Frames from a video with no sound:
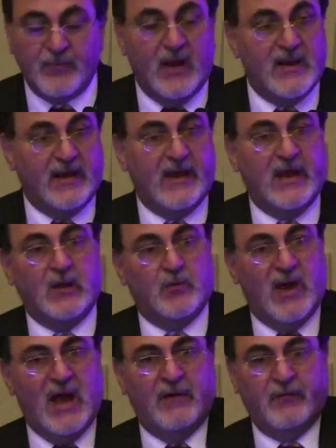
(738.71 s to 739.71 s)
And again, we
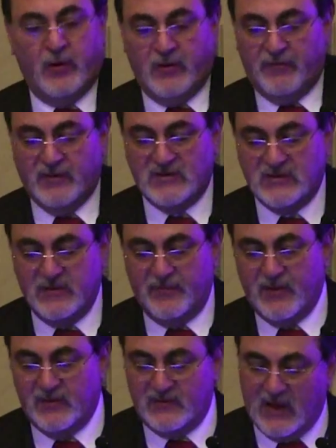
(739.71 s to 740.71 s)
have all of this
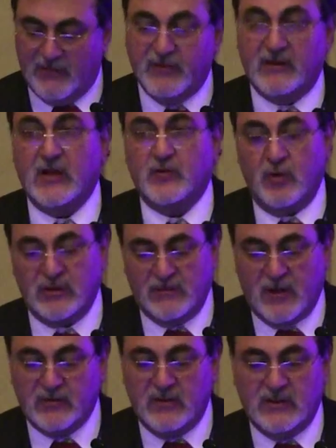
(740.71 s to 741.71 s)
stuff that I talked about it,